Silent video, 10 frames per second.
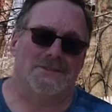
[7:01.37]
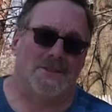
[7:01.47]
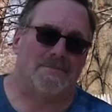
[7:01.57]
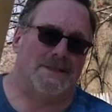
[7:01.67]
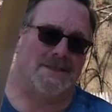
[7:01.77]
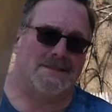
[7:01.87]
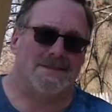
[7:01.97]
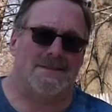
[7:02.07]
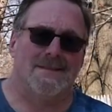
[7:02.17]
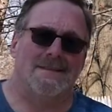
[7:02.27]
sharpen this,
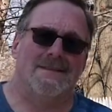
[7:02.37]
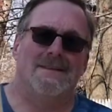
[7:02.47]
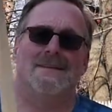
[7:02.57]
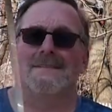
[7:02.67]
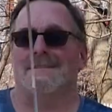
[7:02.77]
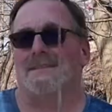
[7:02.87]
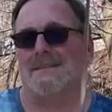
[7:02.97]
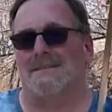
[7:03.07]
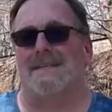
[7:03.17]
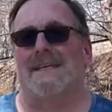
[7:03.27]
so it
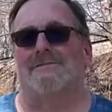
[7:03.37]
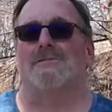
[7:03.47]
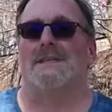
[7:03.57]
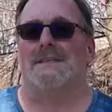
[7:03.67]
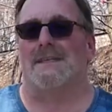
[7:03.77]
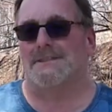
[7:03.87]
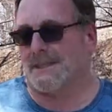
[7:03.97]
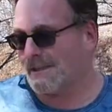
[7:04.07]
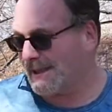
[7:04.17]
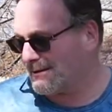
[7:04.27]
doesn't have quite the edge
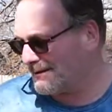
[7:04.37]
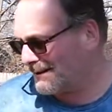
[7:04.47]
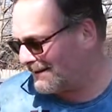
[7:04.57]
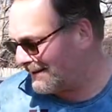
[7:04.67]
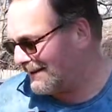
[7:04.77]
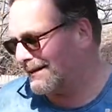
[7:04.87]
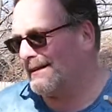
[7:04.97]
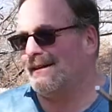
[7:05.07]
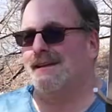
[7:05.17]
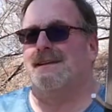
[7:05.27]
I'd like on it.
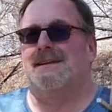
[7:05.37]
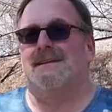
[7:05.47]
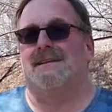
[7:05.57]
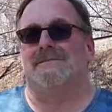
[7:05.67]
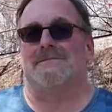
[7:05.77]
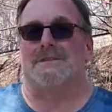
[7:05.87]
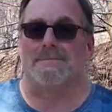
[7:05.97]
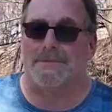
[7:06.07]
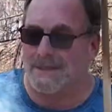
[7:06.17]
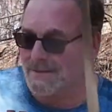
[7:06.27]
For
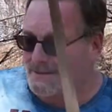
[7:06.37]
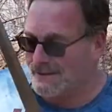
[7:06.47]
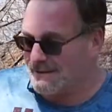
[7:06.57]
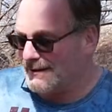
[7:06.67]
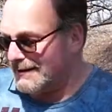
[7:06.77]
comparison,